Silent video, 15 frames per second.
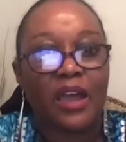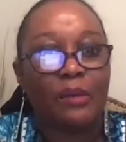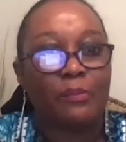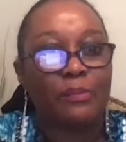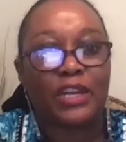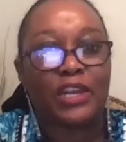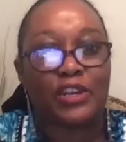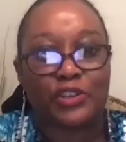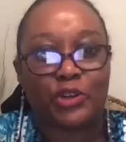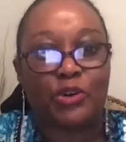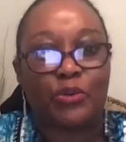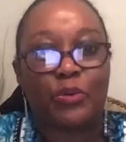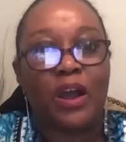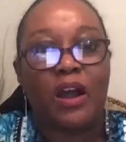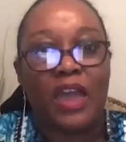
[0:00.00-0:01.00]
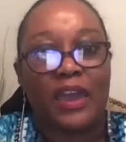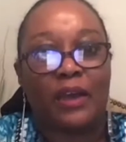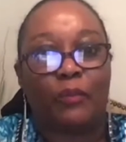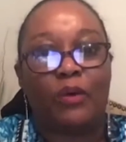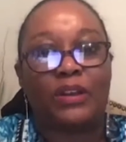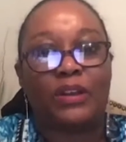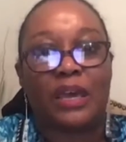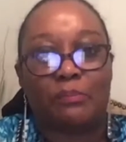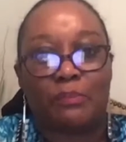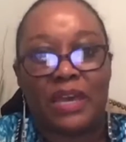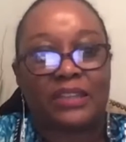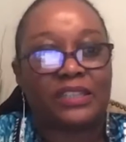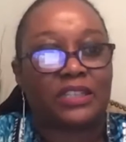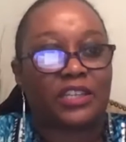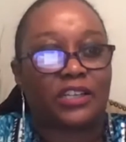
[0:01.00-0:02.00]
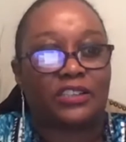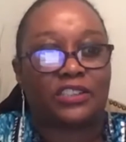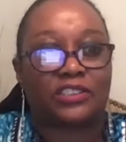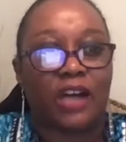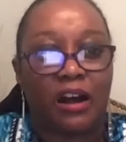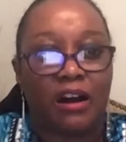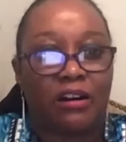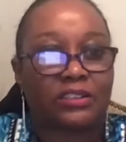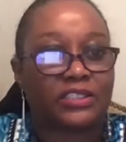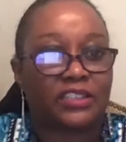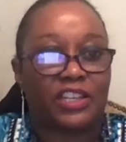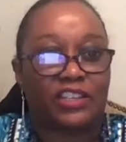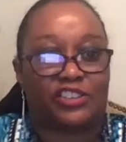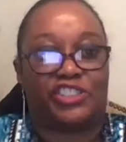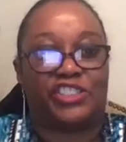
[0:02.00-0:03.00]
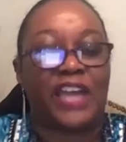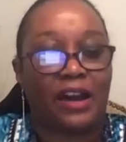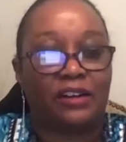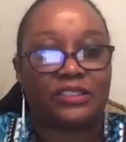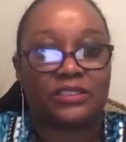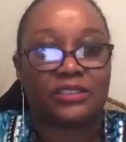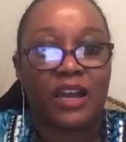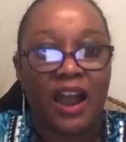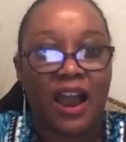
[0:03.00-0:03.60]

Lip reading: Many do and won't admit that their songs and their shouts